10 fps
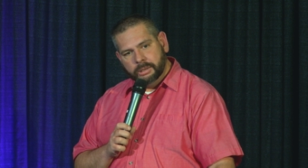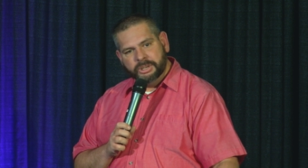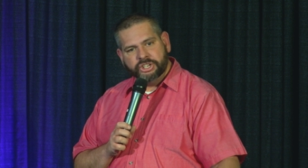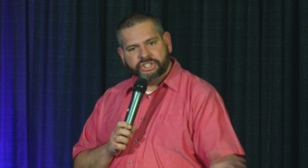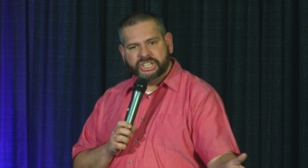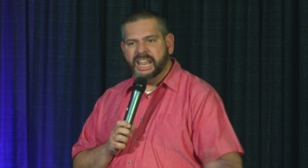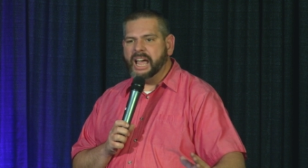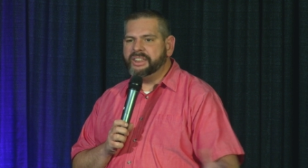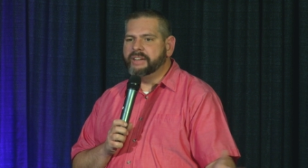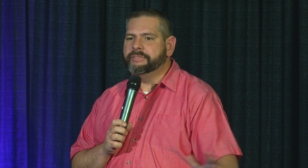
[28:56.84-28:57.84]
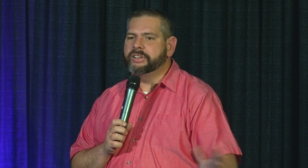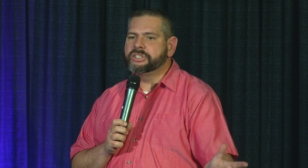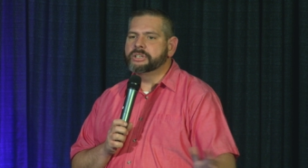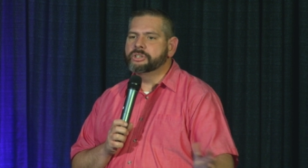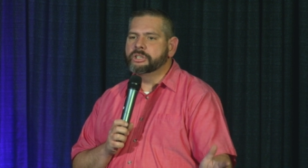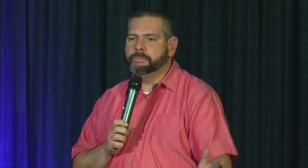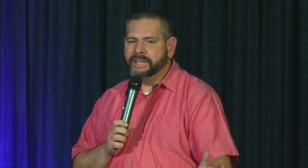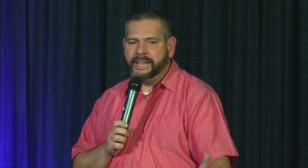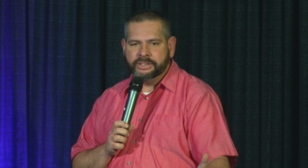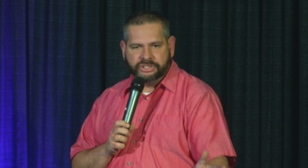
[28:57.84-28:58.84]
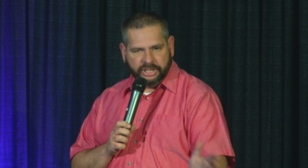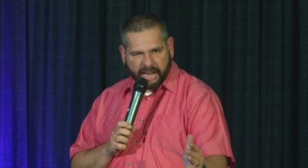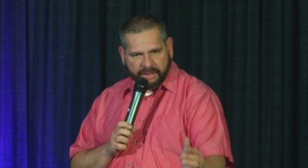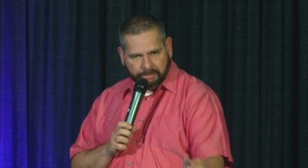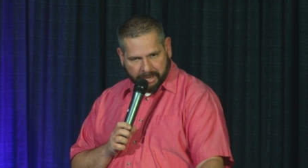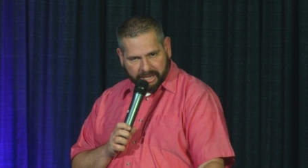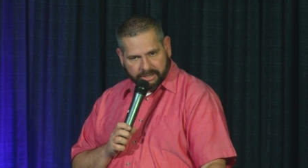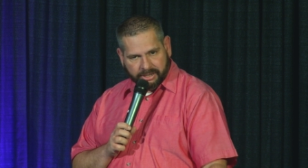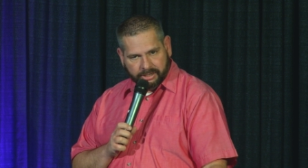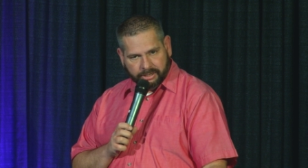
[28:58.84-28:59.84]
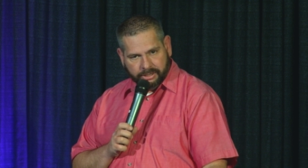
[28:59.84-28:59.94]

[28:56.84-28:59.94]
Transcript: Let me just see how that fits into the plans that I've made.